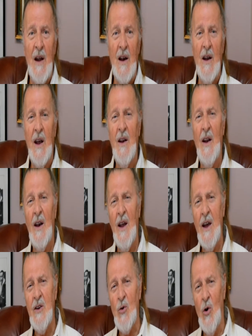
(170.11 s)
and
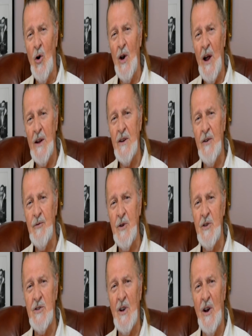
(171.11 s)
like all other
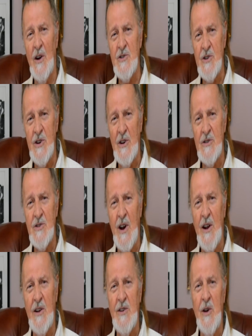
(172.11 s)
physiological
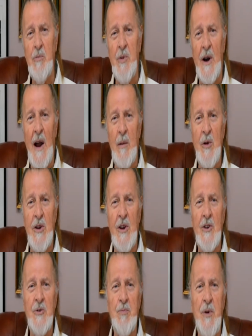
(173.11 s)
genetic
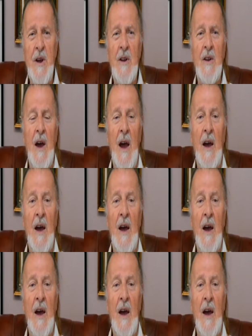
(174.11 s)
parameters, speed